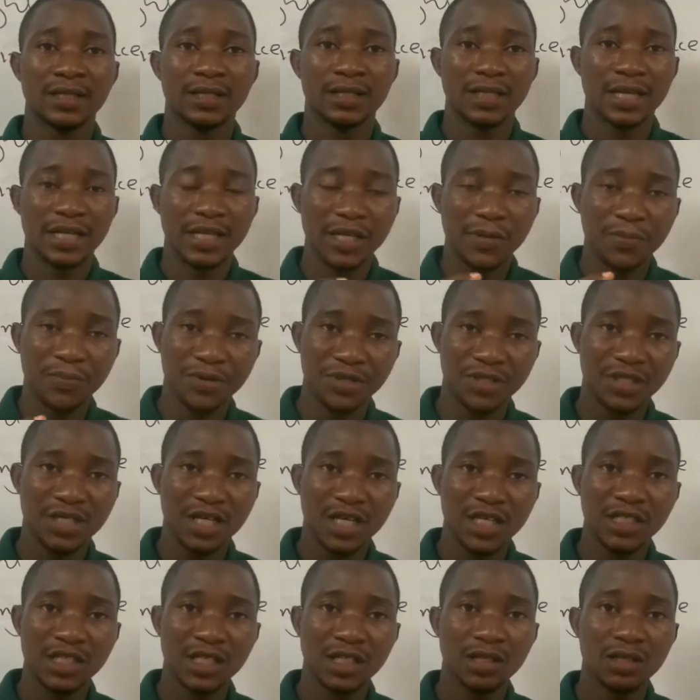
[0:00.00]

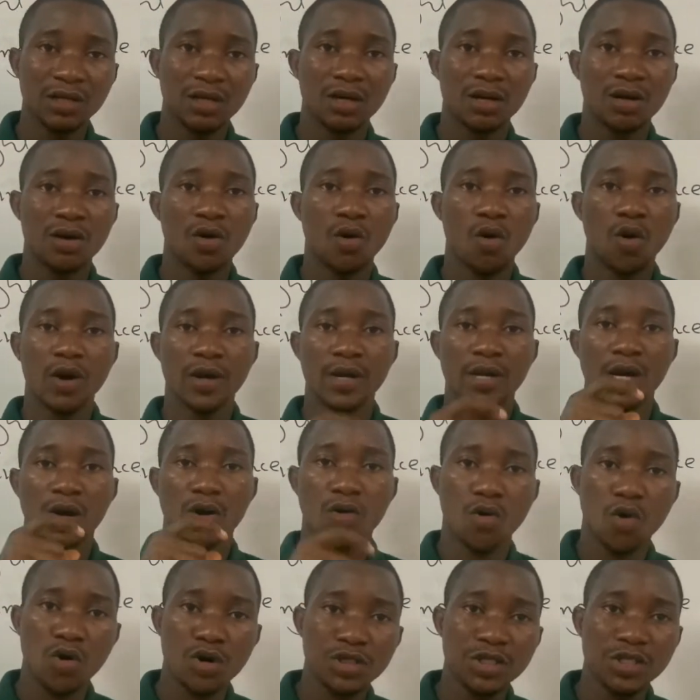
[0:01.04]
depreciation on the
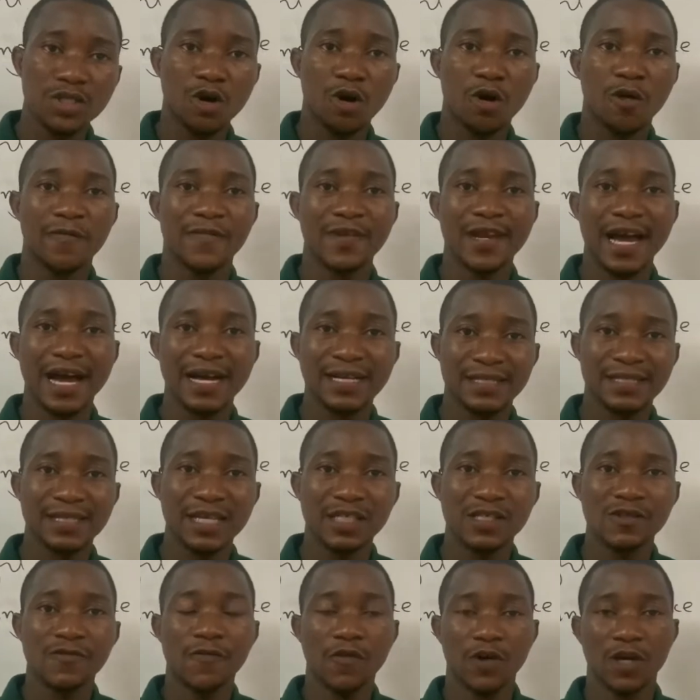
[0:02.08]
cost of the asset
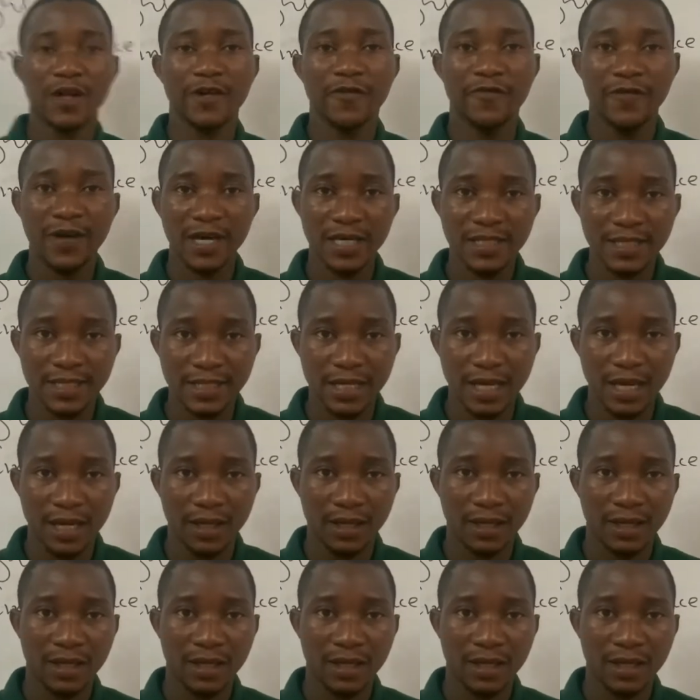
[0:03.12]
for the first year,